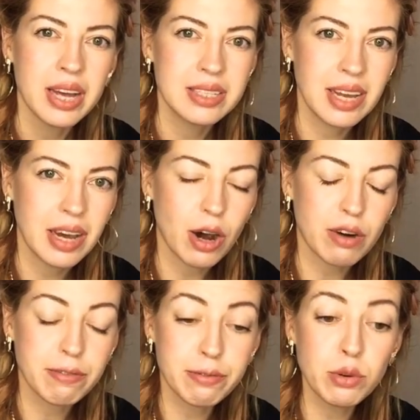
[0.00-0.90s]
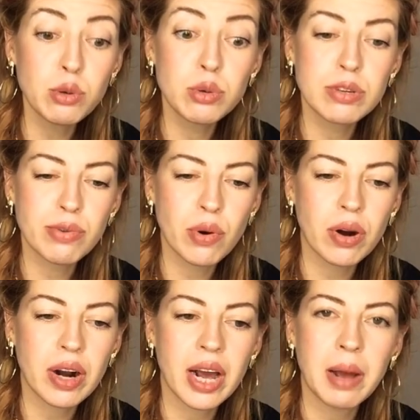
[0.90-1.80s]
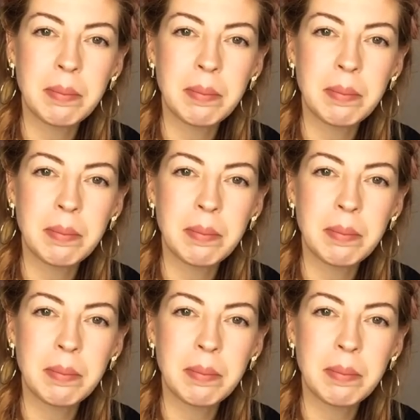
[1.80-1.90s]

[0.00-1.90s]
they are food for uh,